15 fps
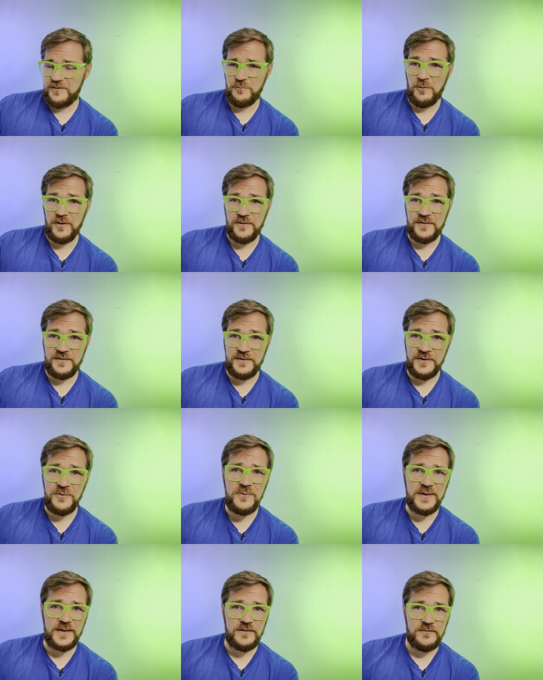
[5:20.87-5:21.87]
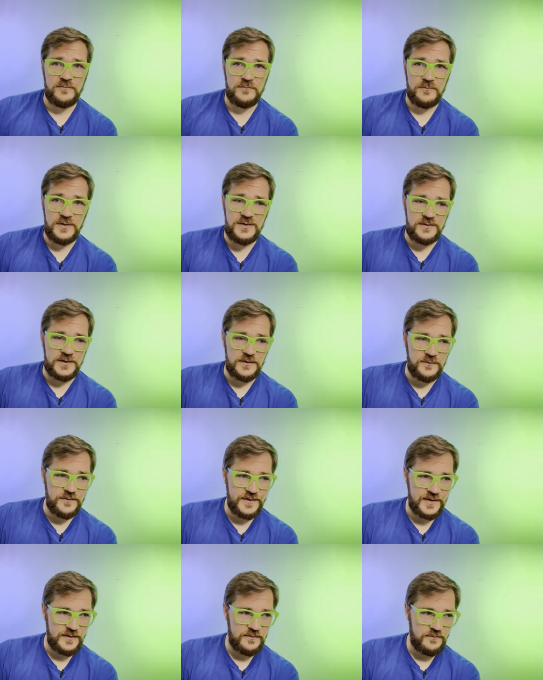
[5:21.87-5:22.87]
worth doing, really? Or
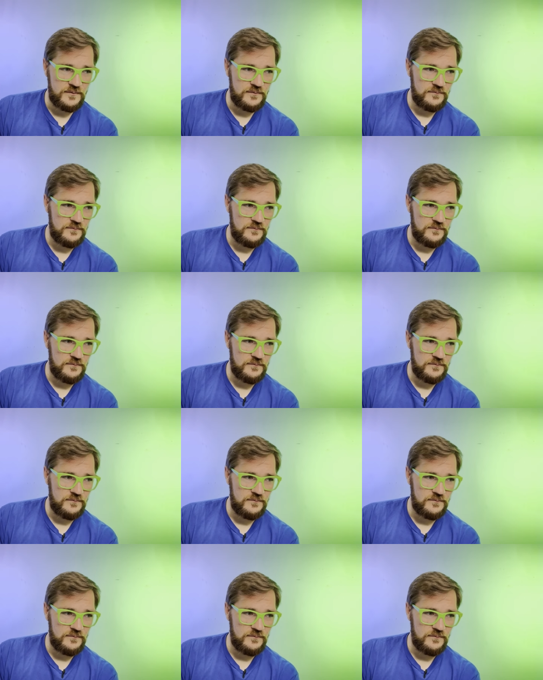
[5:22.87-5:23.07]
is it